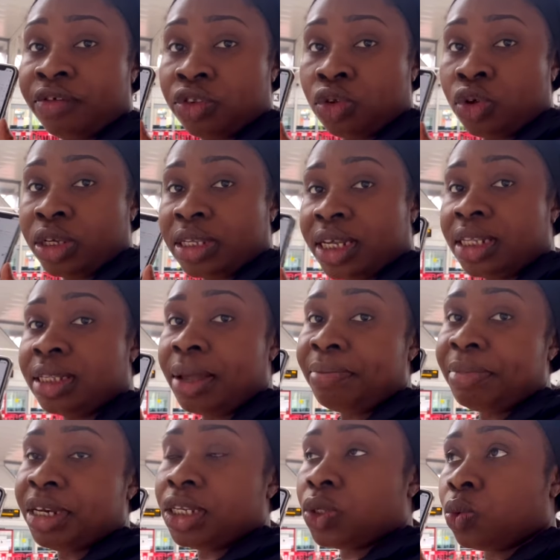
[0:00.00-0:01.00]
So it says 10
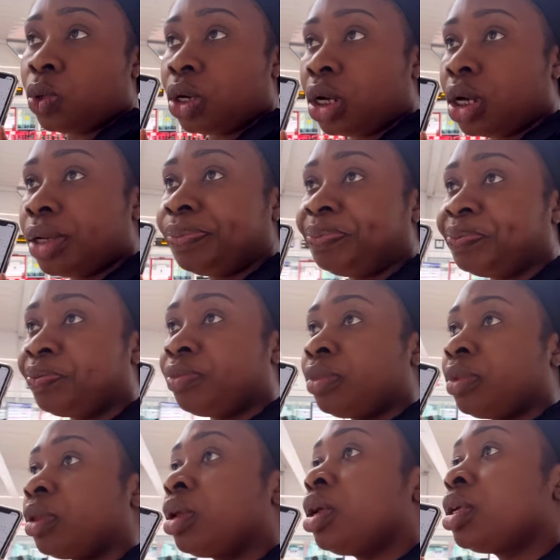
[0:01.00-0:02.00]
minutes walk.
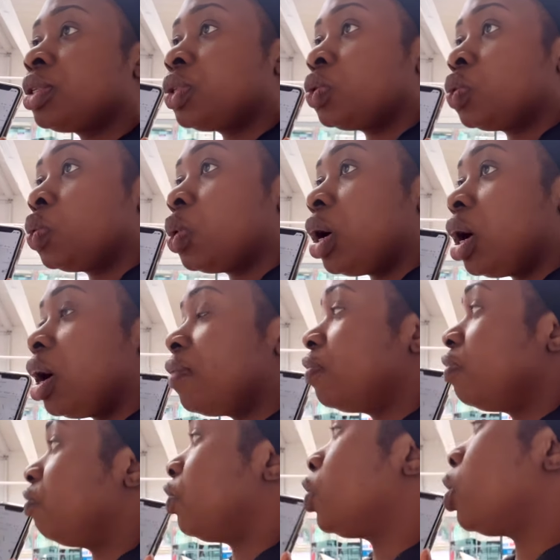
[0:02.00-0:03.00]
So I'll have
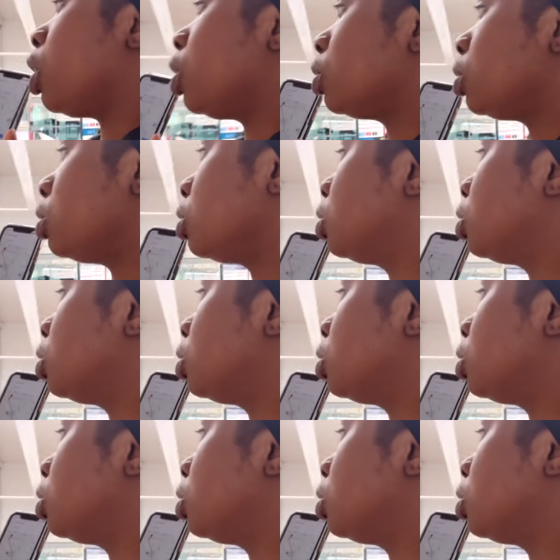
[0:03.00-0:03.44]
to figure out